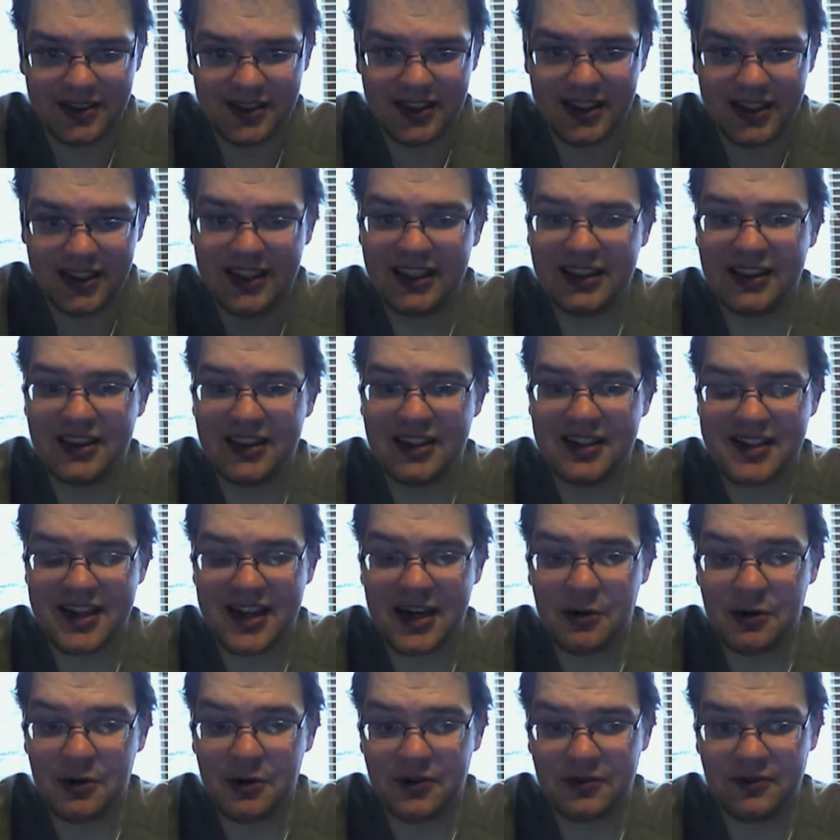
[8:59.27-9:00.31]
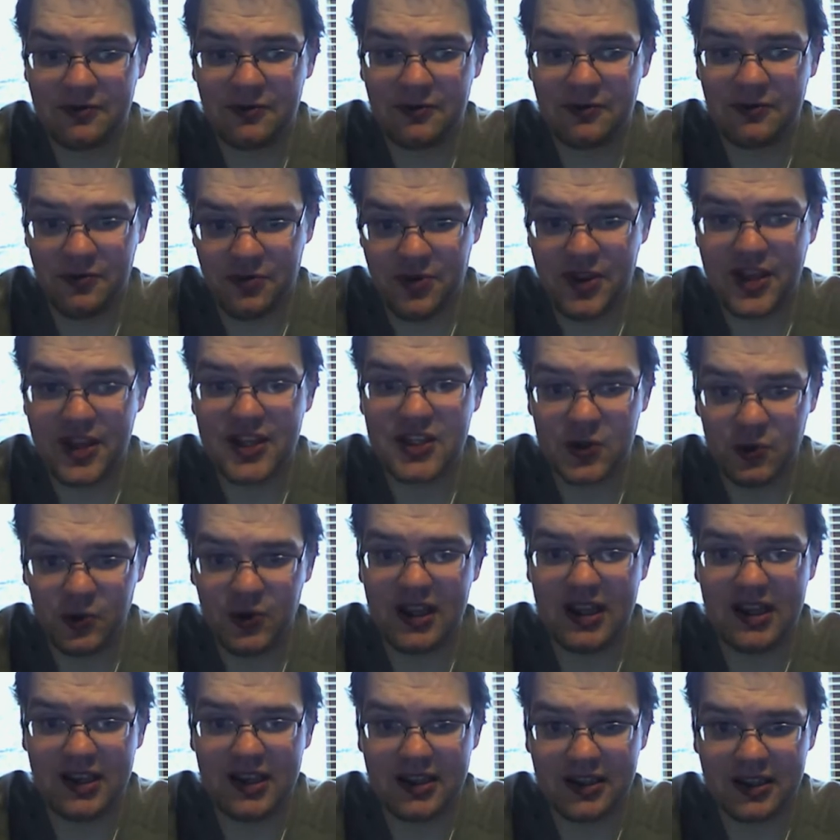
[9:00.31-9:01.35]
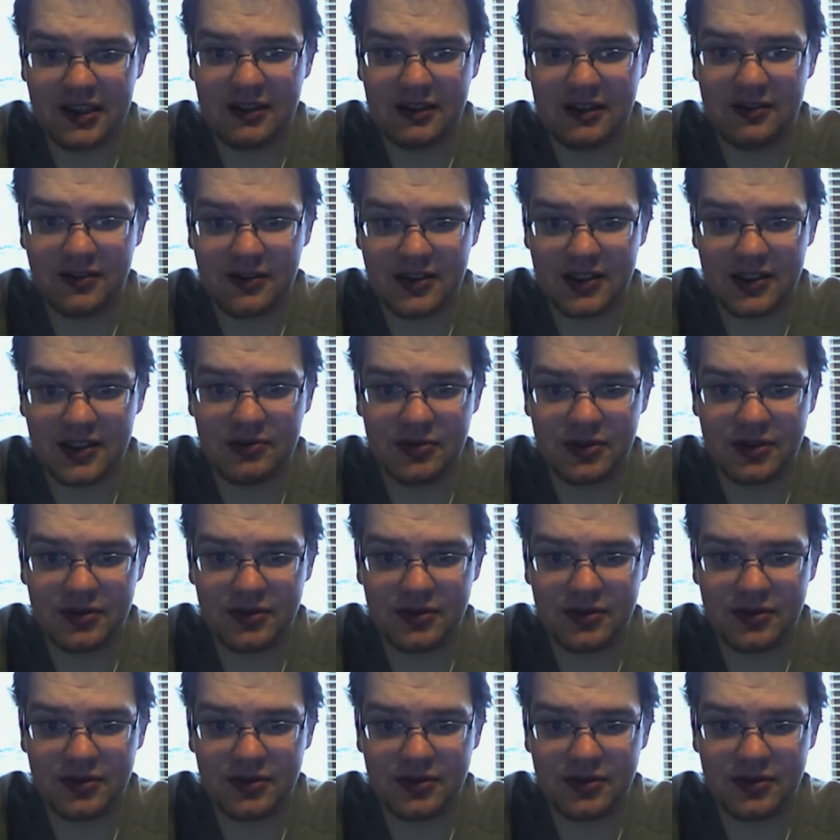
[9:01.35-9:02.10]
to get this out this week and